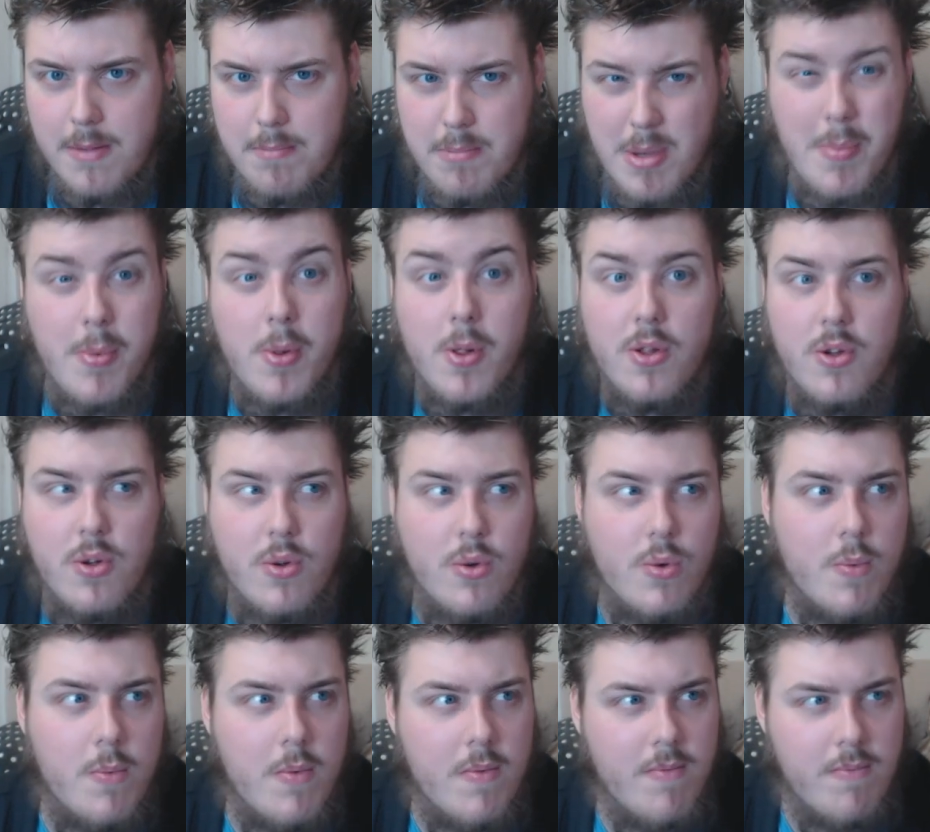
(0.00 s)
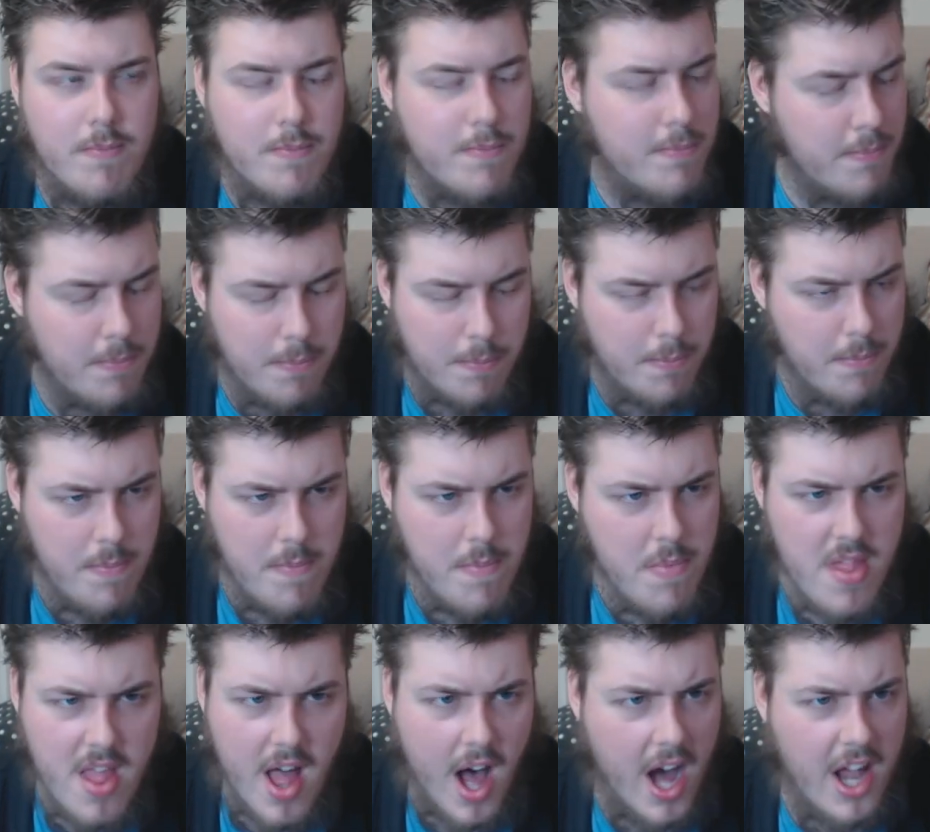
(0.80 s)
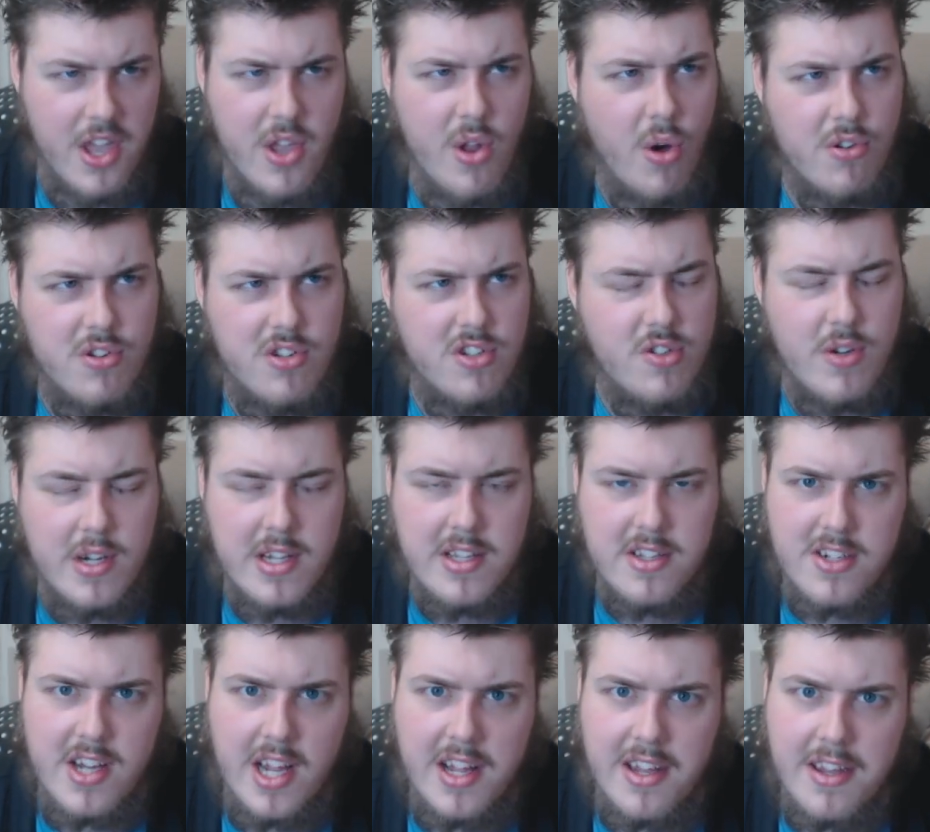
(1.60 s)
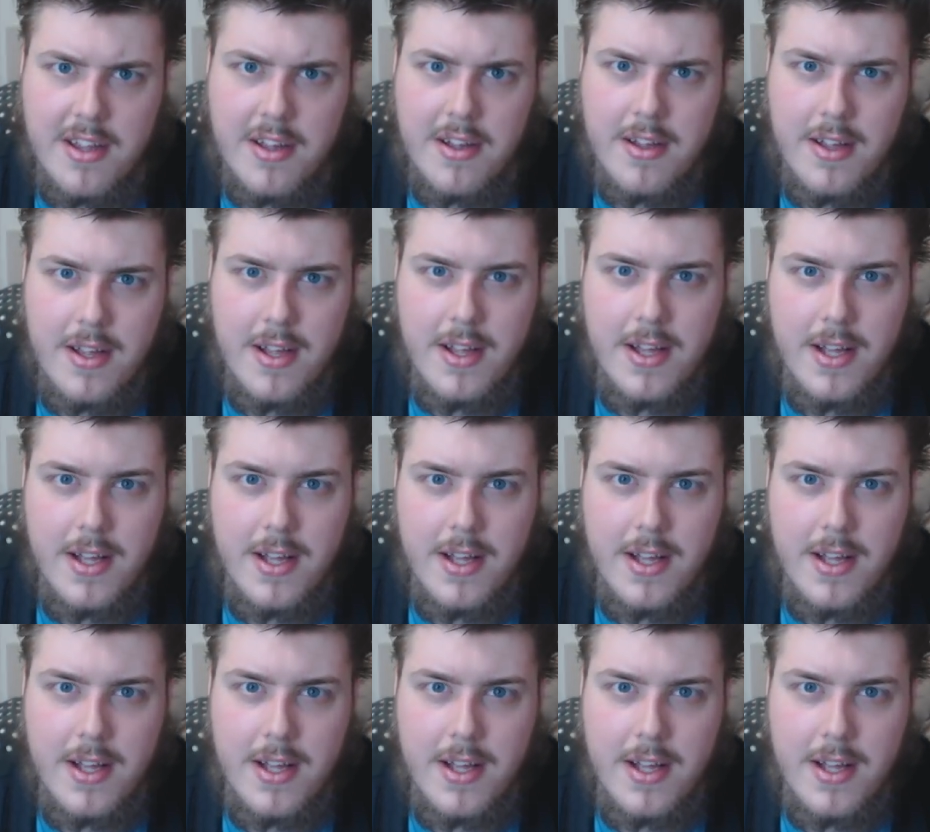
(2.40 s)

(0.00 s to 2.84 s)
People who are not transgender.